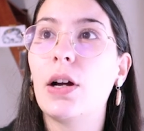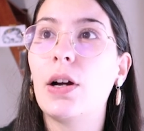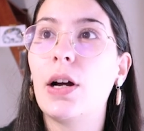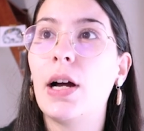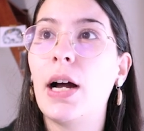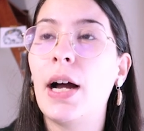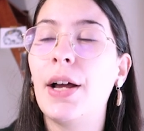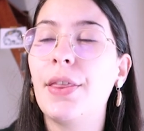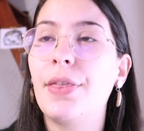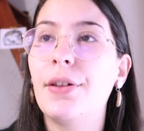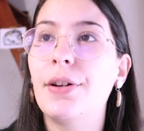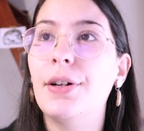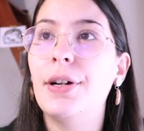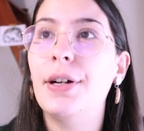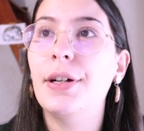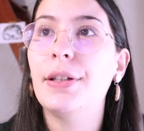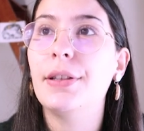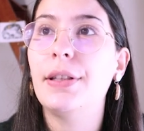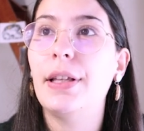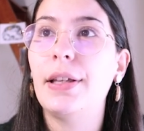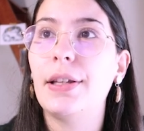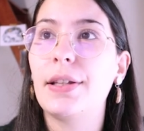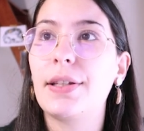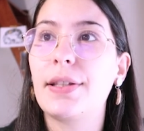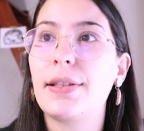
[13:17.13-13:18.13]
either
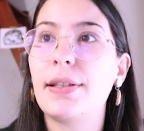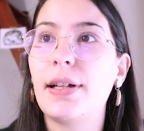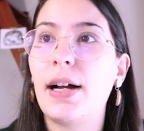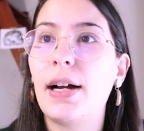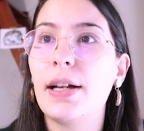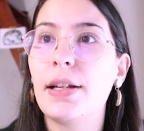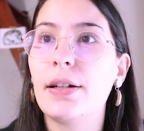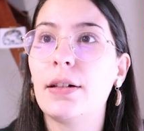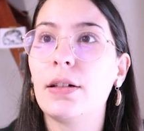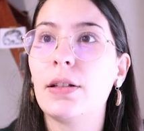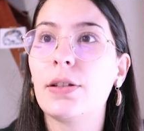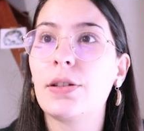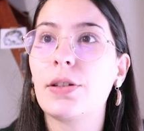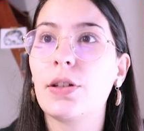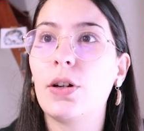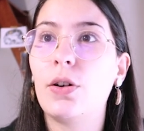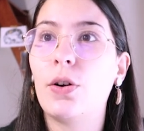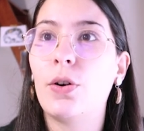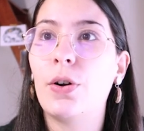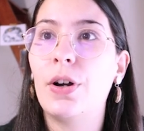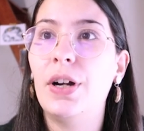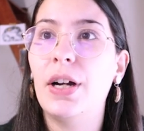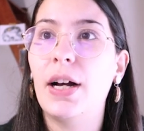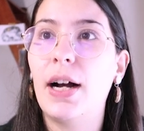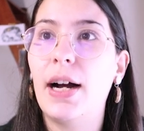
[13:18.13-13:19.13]
these titles
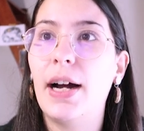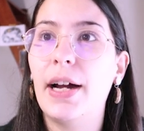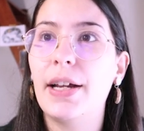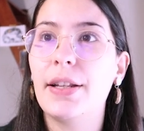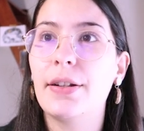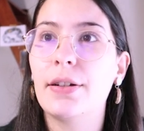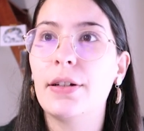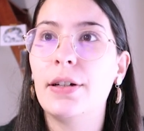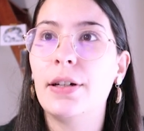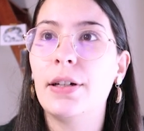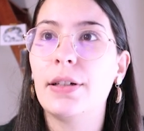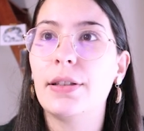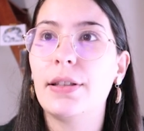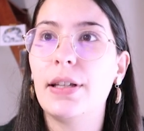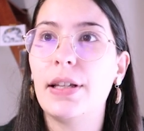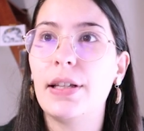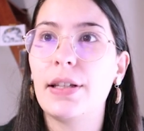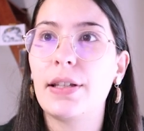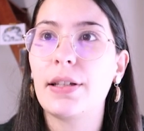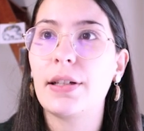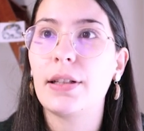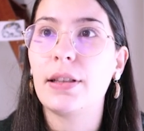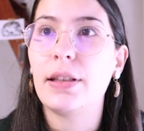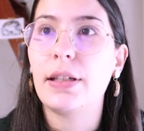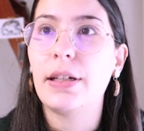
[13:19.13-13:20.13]
or either
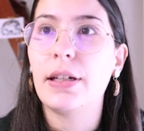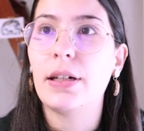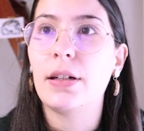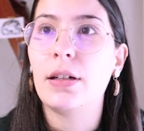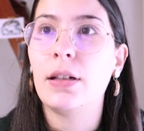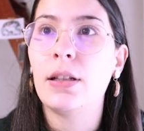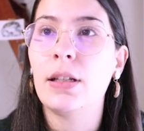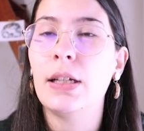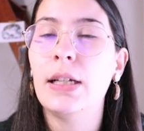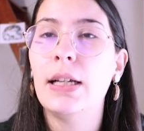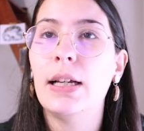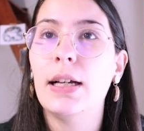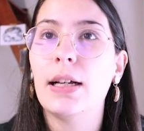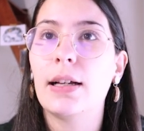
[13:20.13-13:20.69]
these little